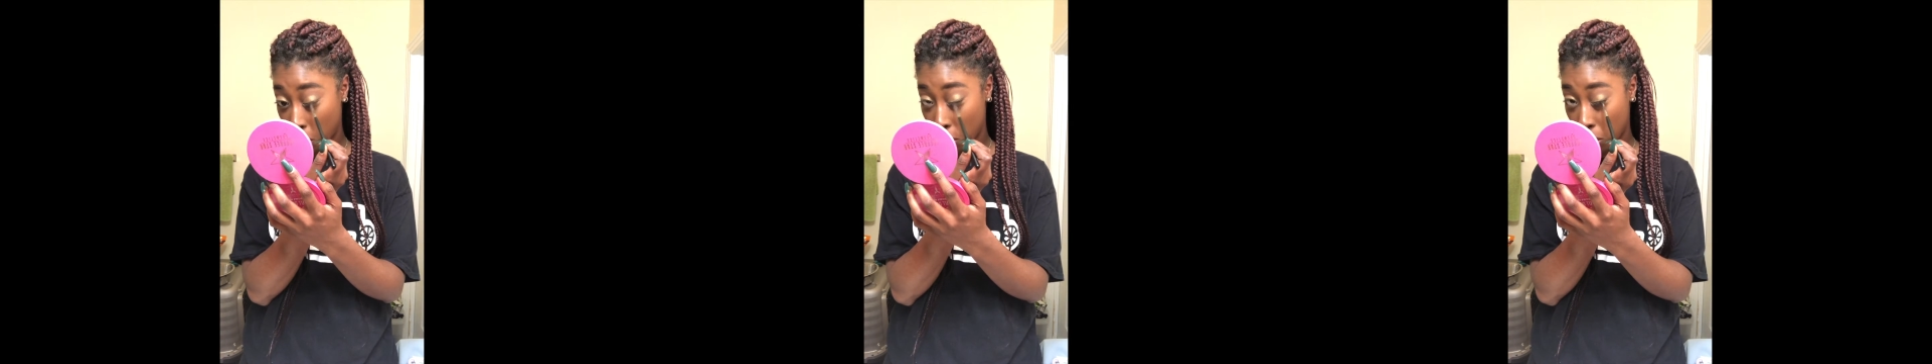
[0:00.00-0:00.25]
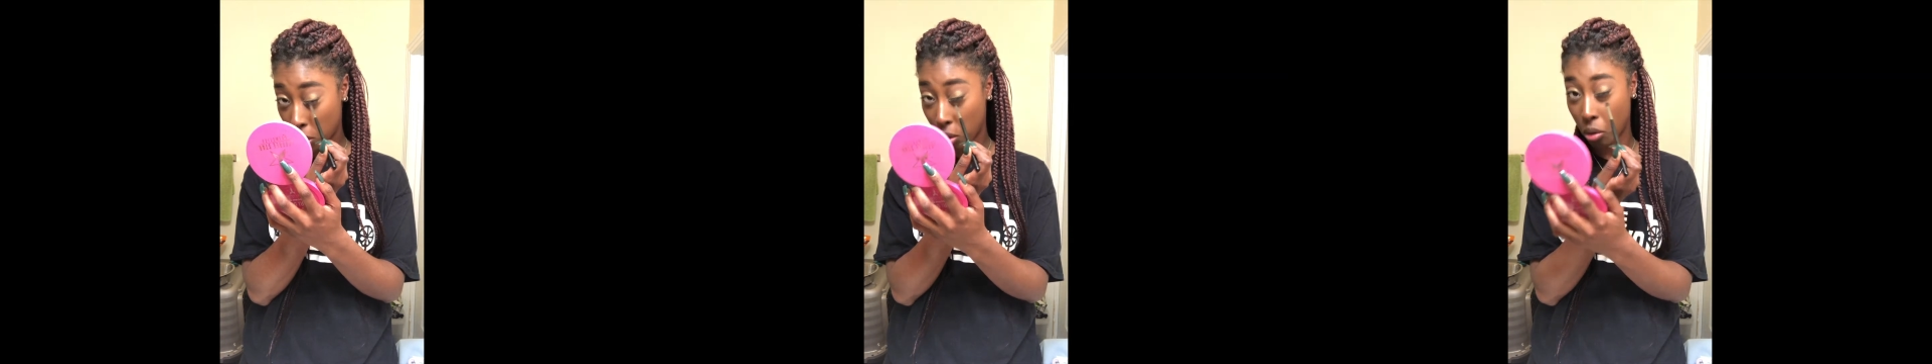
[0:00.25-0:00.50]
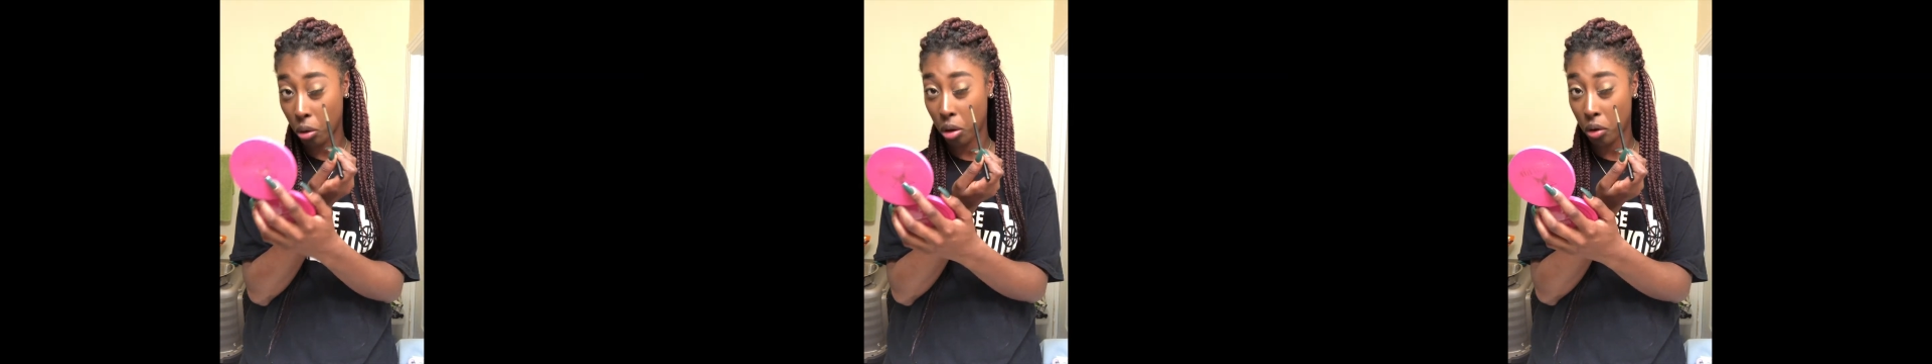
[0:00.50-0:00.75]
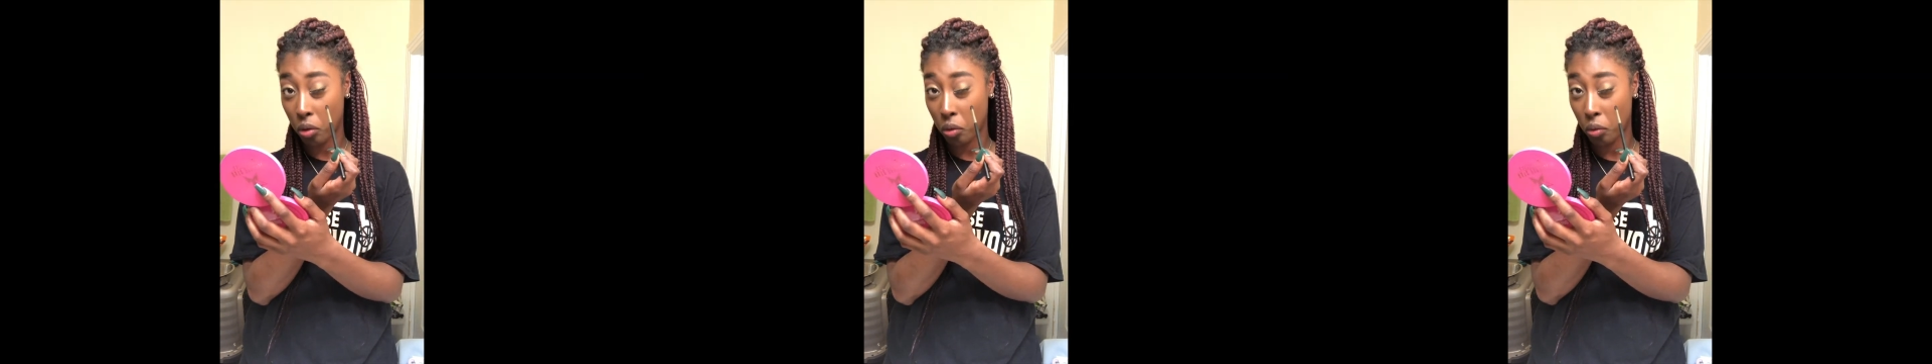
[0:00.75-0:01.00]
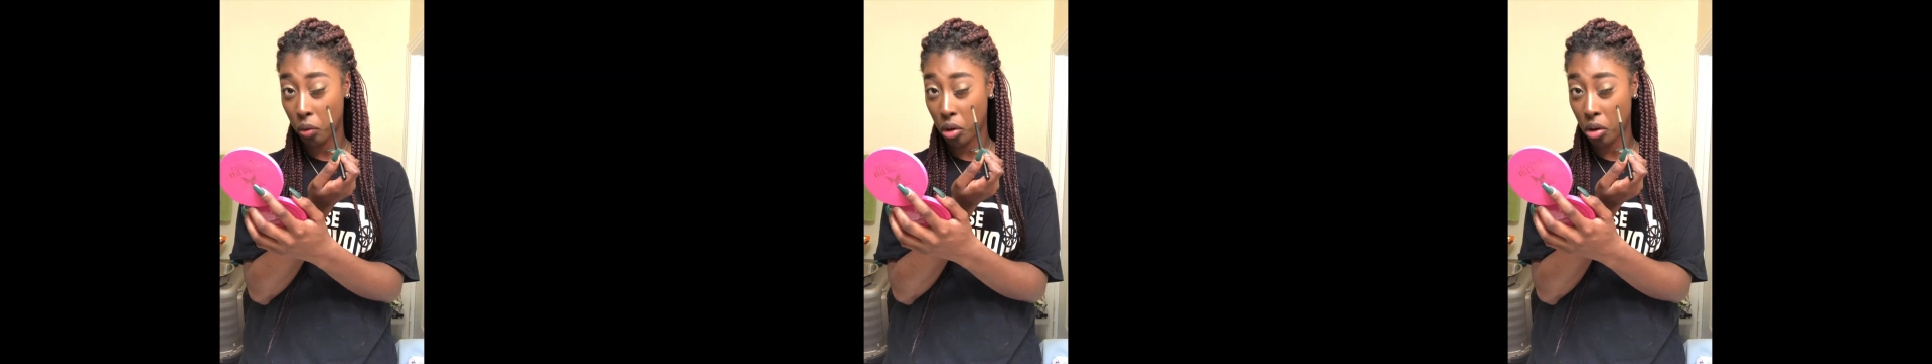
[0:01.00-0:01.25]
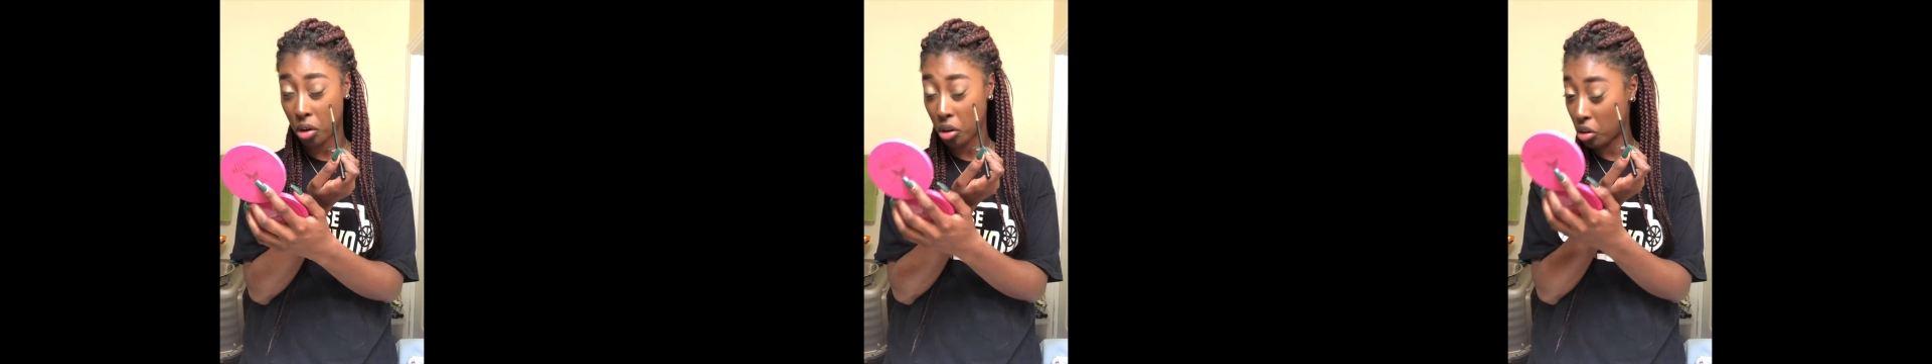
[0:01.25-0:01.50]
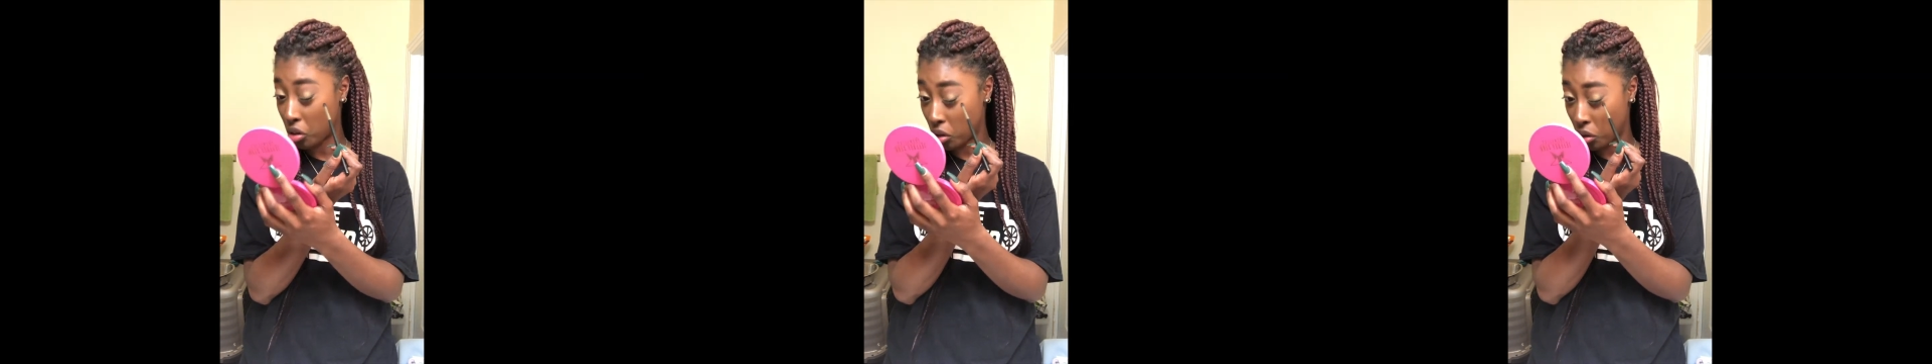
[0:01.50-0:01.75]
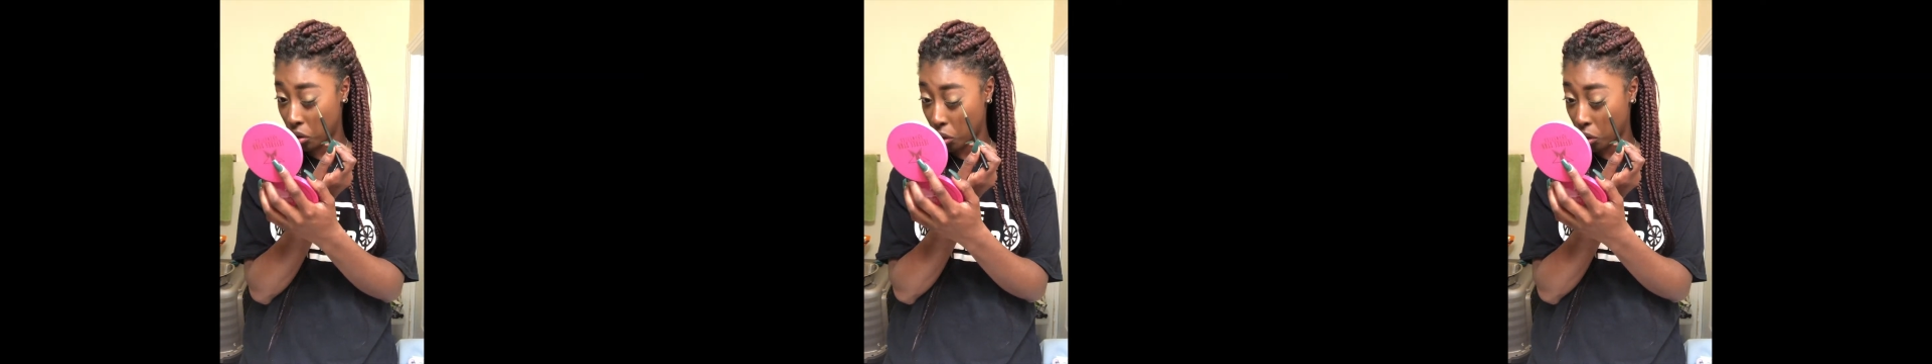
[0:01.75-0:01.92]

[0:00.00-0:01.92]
and make the crazy face,